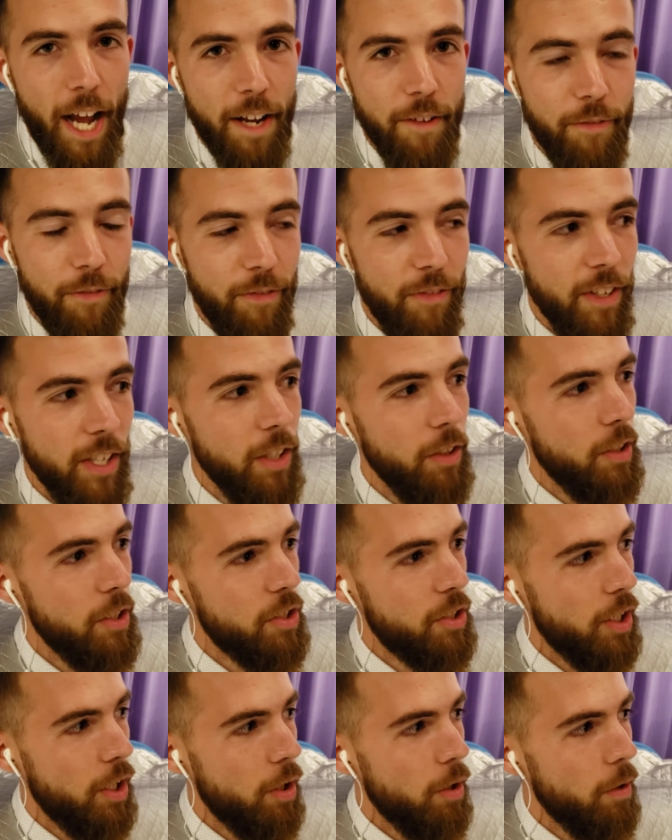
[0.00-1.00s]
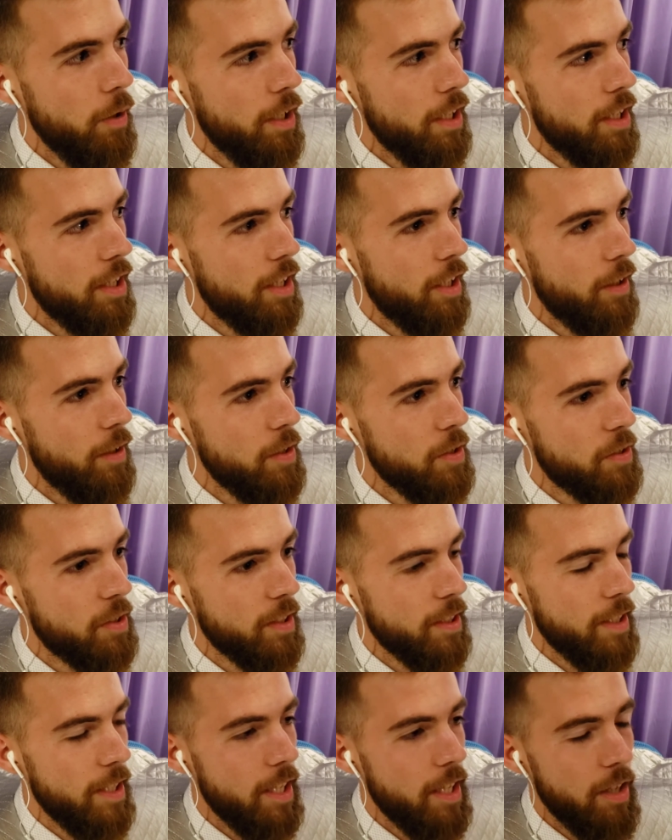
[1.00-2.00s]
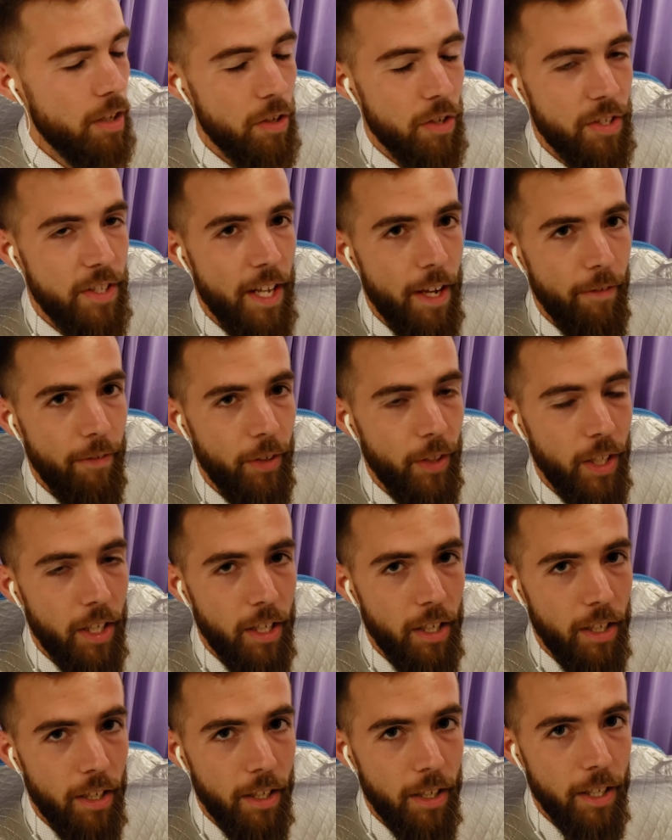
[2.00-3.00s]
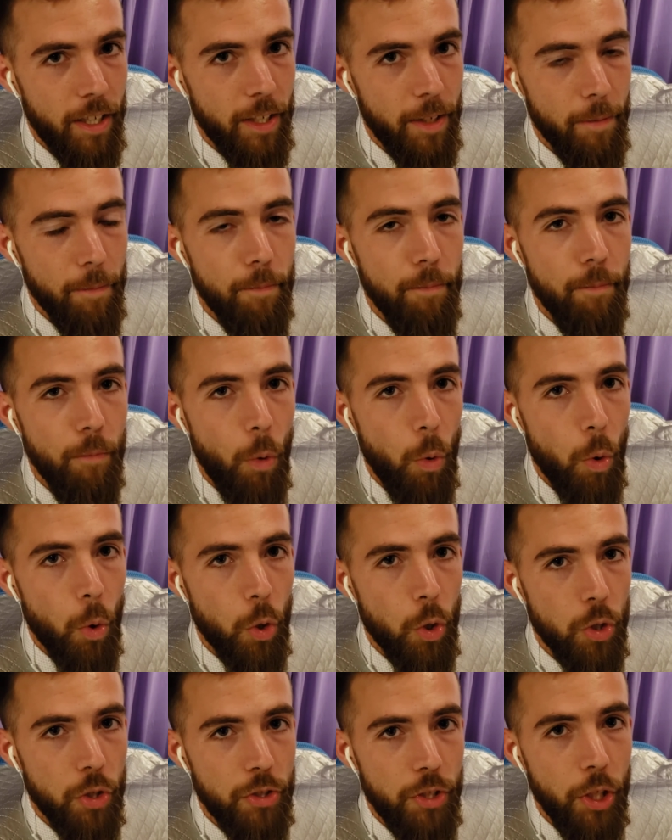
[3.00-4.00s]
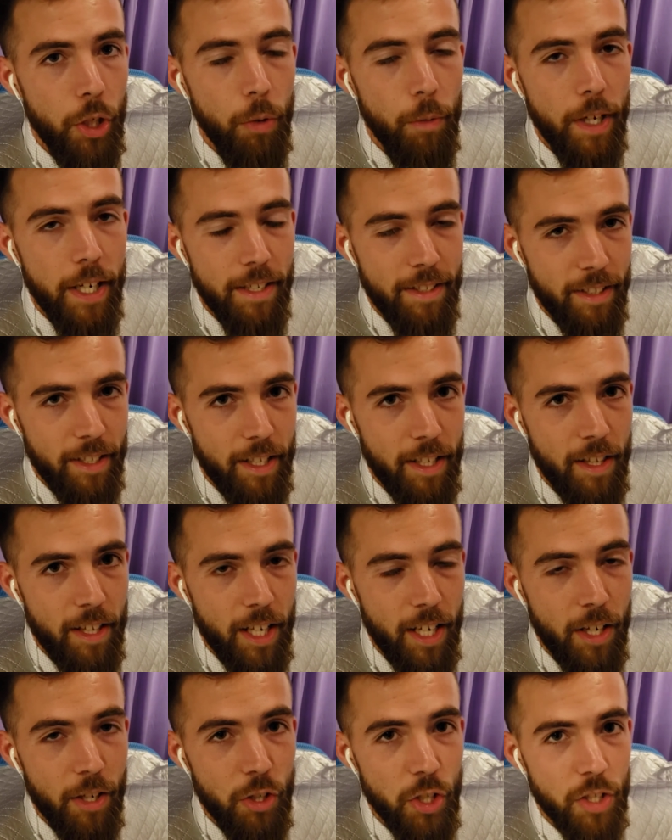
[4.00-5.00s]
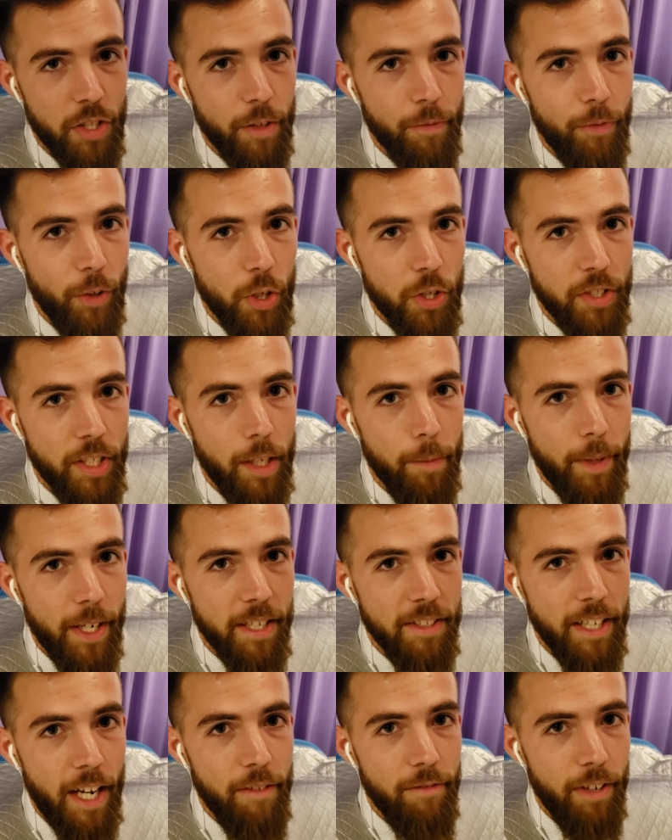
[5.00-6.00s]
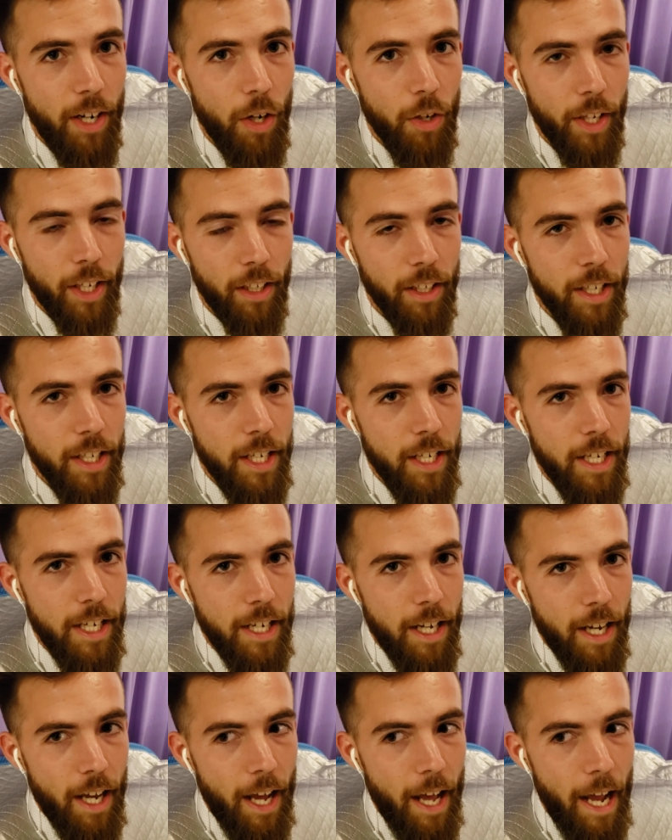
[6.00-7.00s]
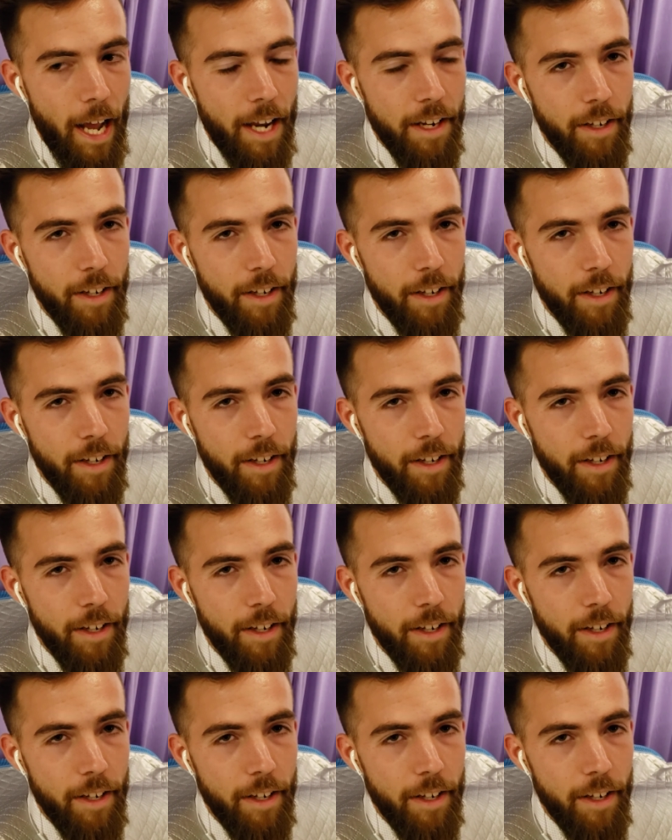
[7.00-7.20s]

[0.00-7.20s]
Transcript: I feel as though there's there's definitely uh, more to it than just the first ten minutes. I found like I